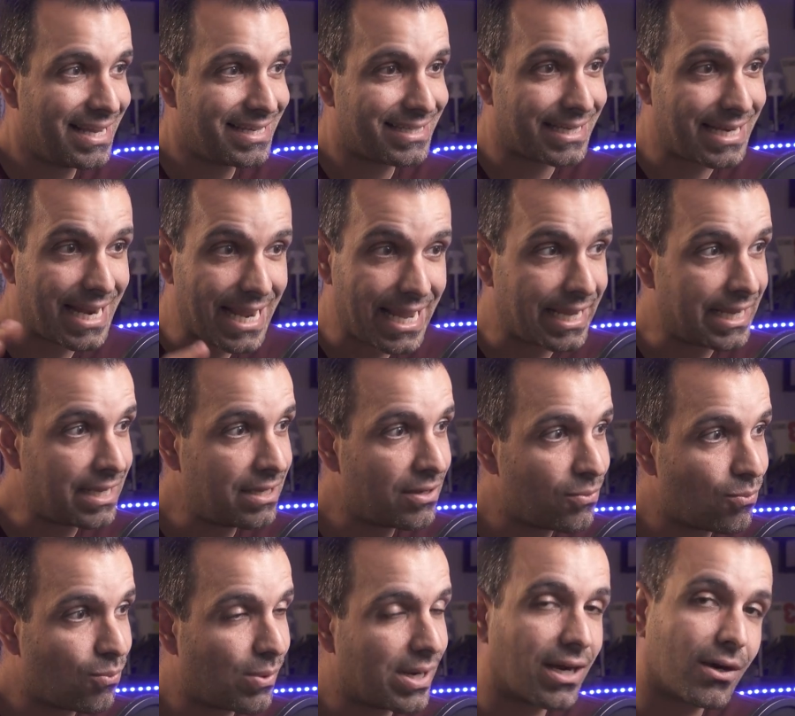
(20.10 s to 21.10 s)
Today,
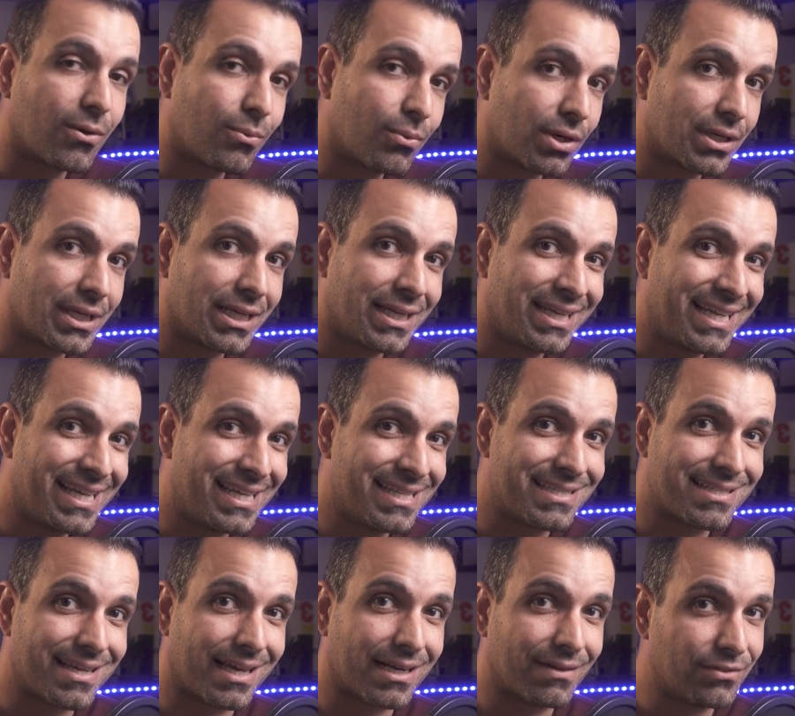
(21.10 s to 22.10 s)
we are working
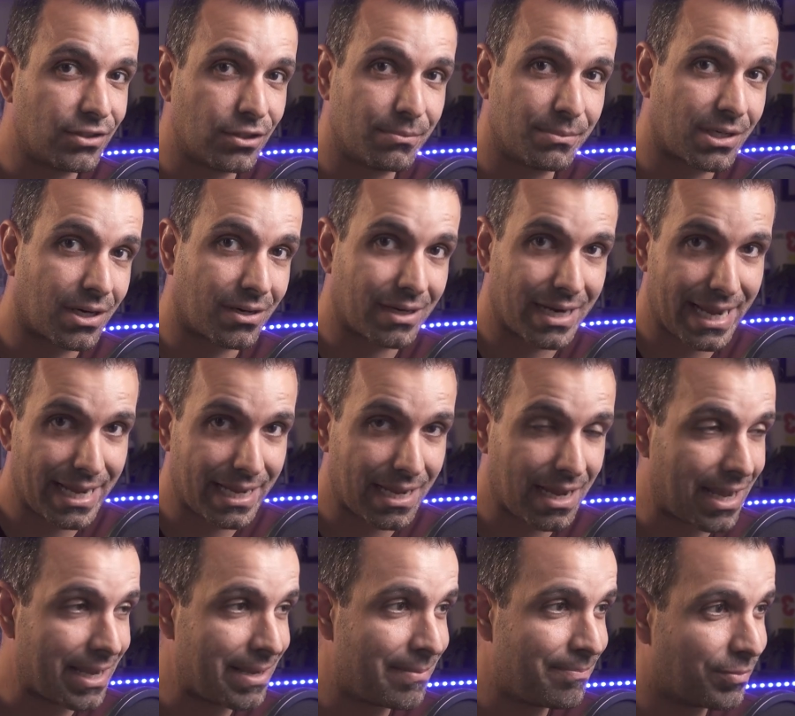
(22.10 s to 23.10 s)
inside of Luminar
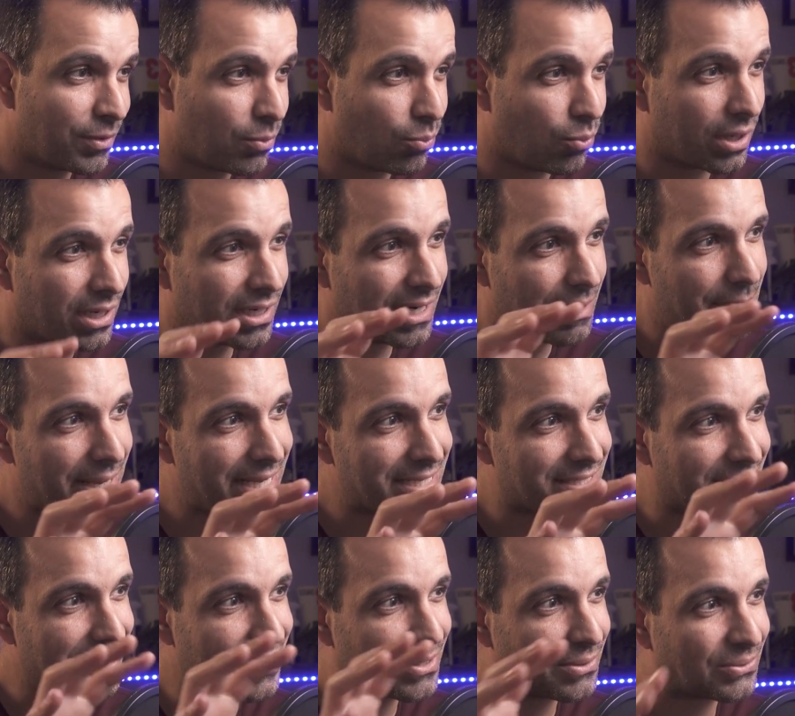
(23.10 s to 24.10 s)
AI. We're going to
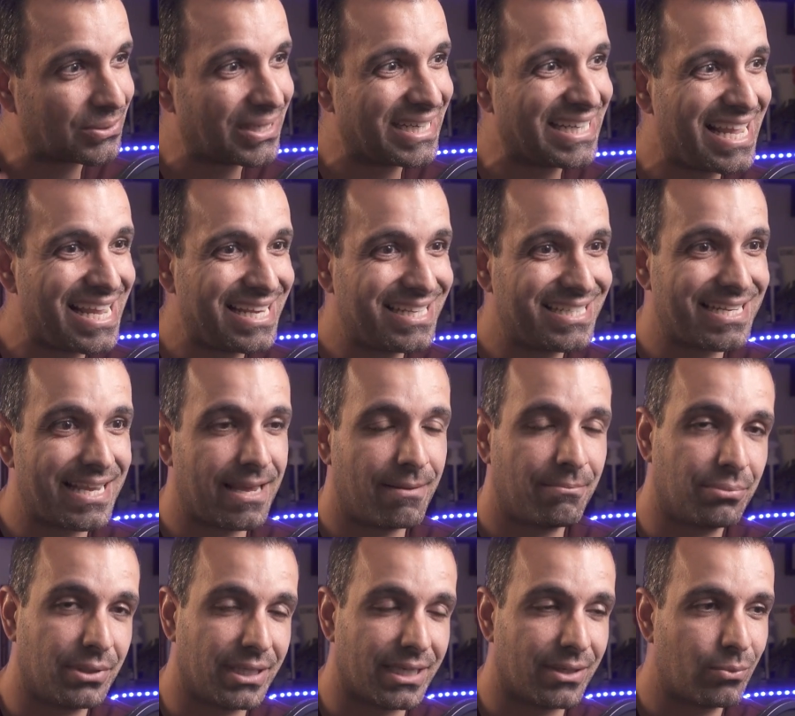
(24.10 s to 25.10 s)
basically create a
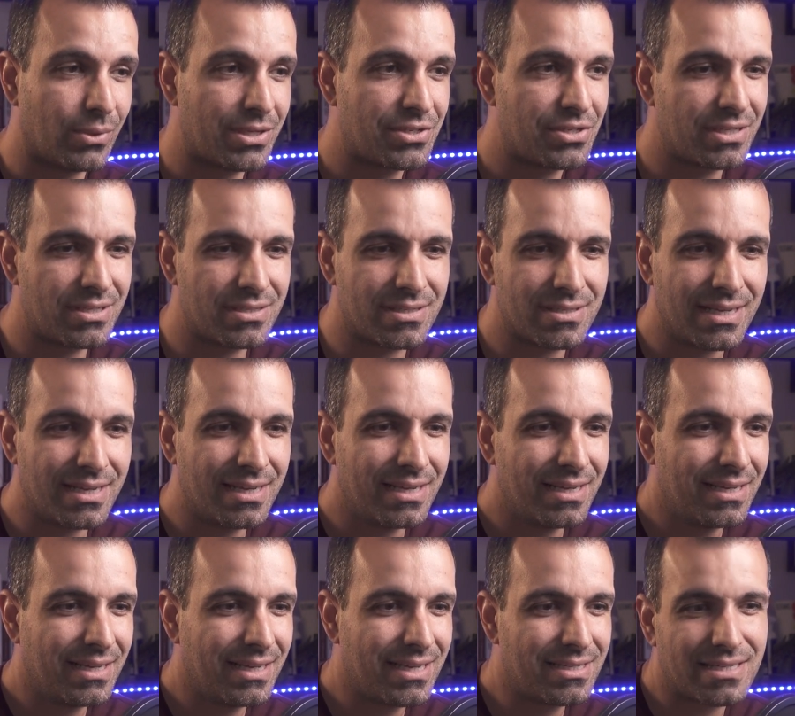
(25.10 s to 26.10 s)
template, which is
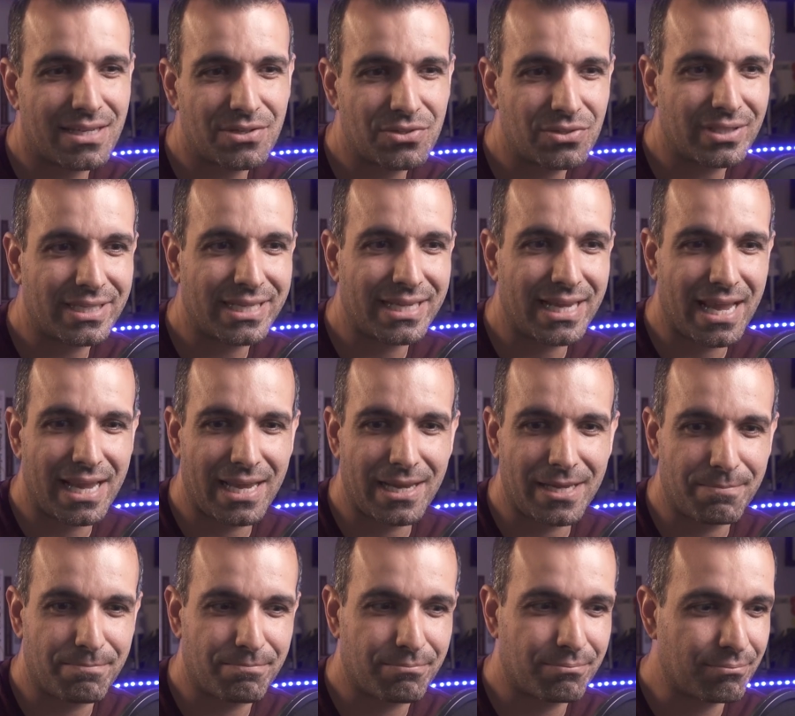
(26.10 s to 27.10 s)
essentially
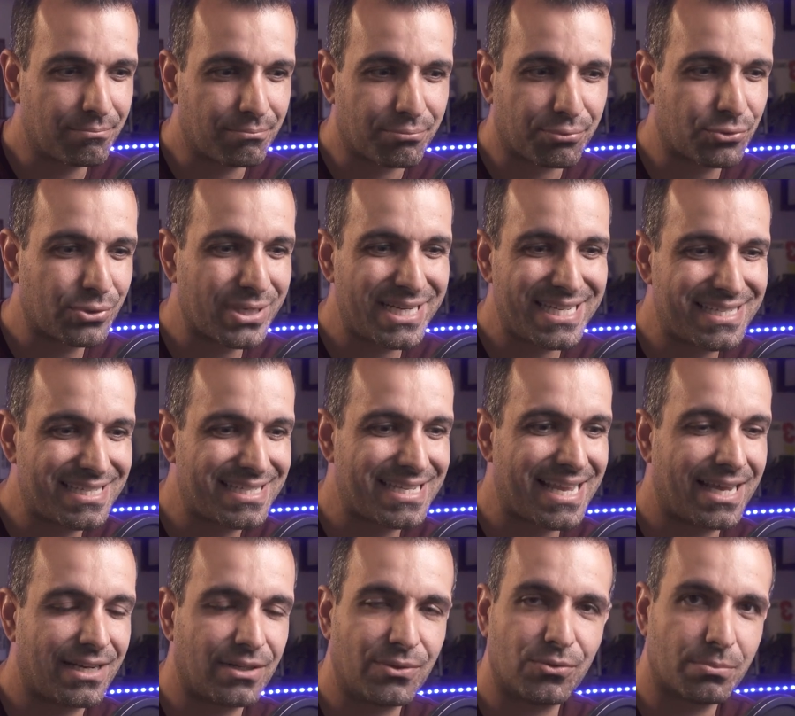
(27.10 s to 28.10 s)
a
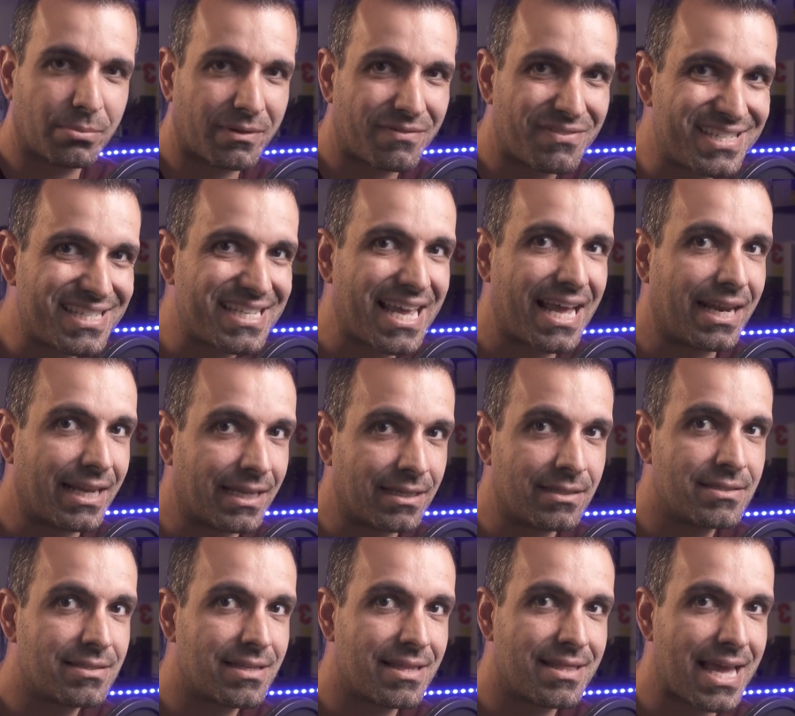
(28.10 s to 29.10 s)
preset group of
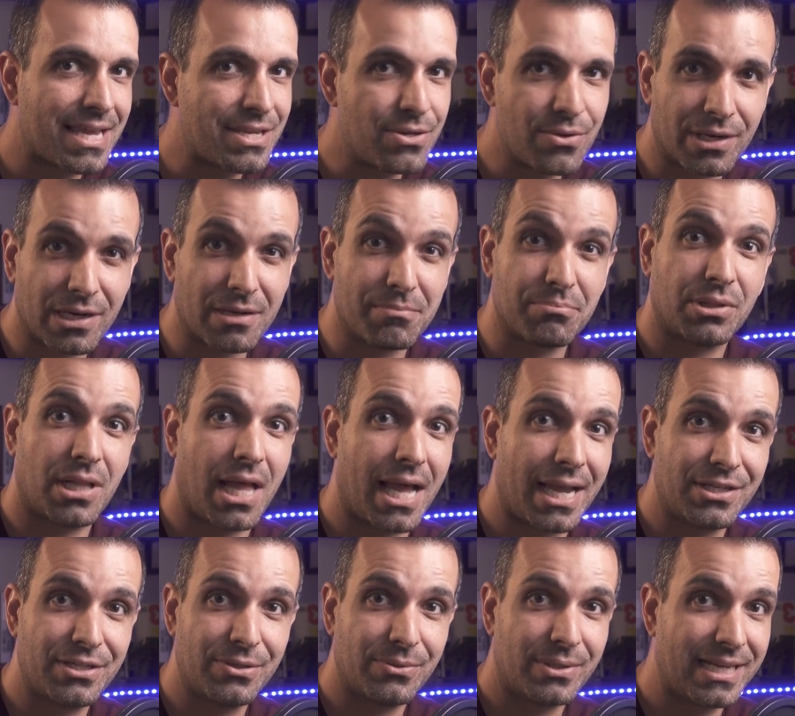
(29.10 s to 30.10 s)
settings that you can
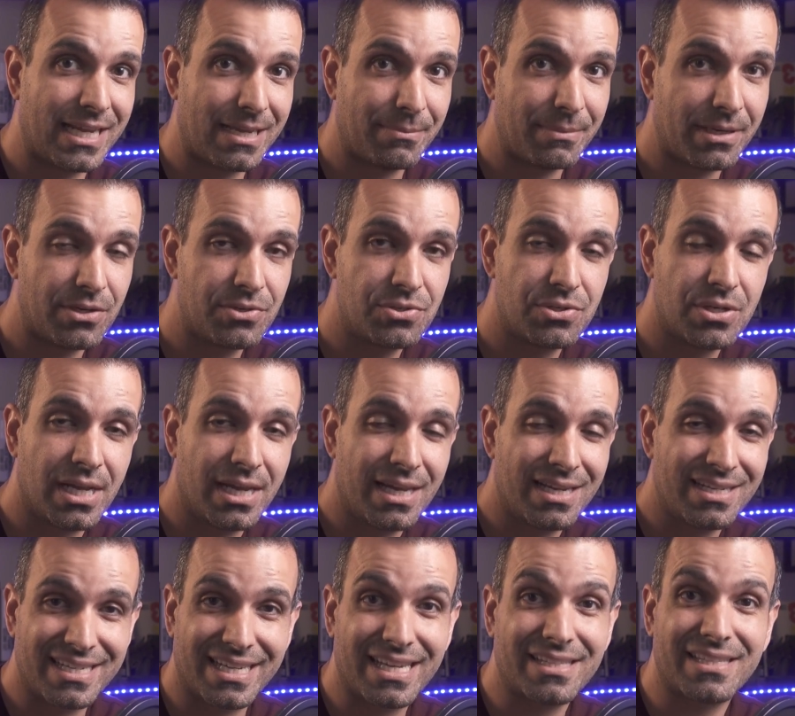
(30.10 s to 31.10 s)
apply to an image
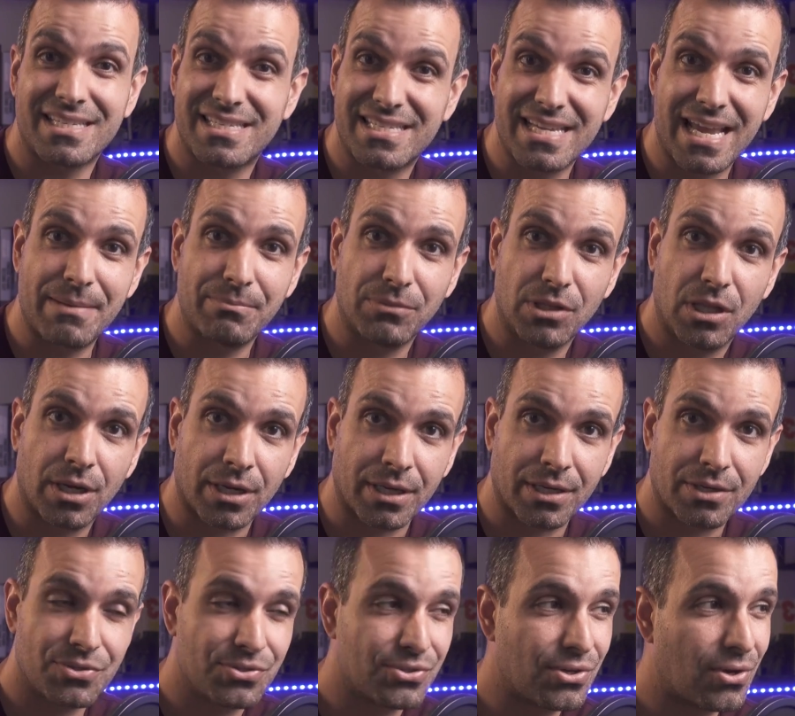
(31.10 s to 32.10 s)
to get the same look.
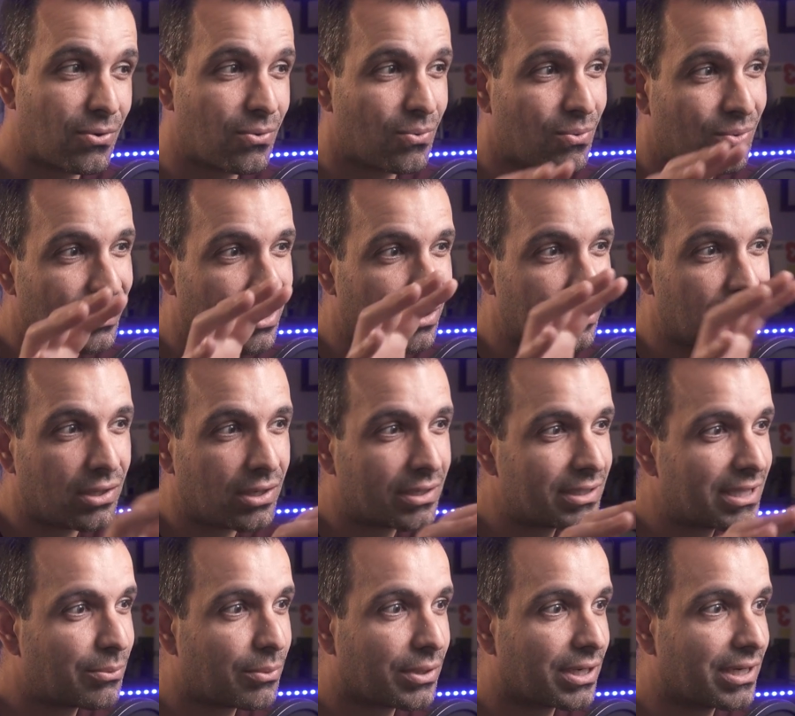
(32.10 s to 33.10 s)
So the look
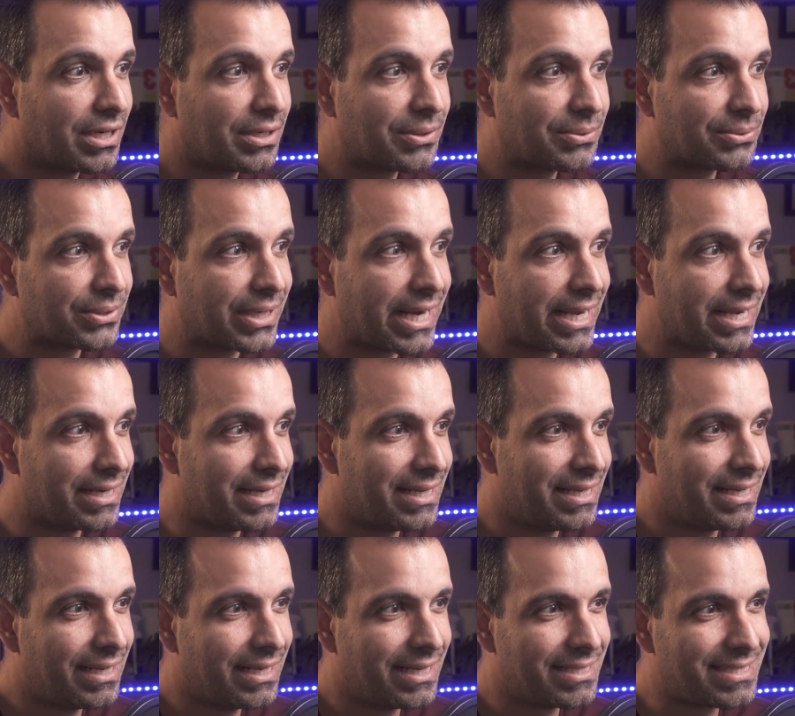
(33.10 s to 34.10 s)
that we're going to create
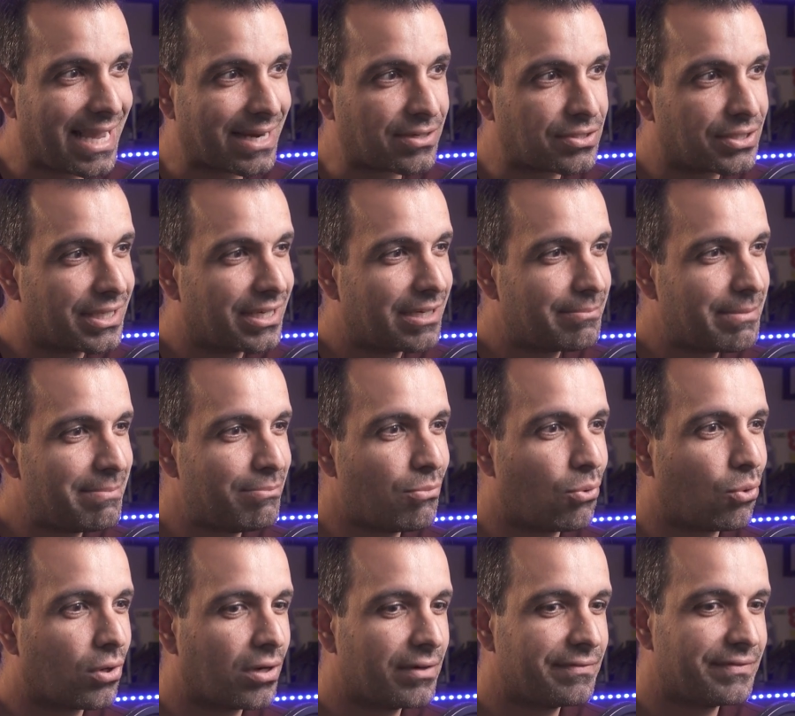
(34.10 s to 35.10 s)
is actually going to be
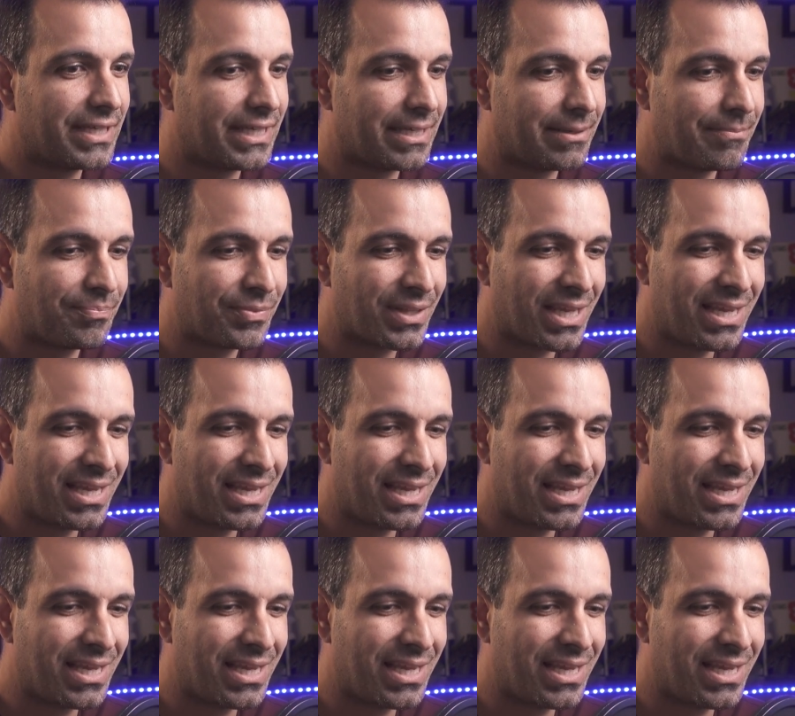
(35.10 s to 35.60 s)
more of a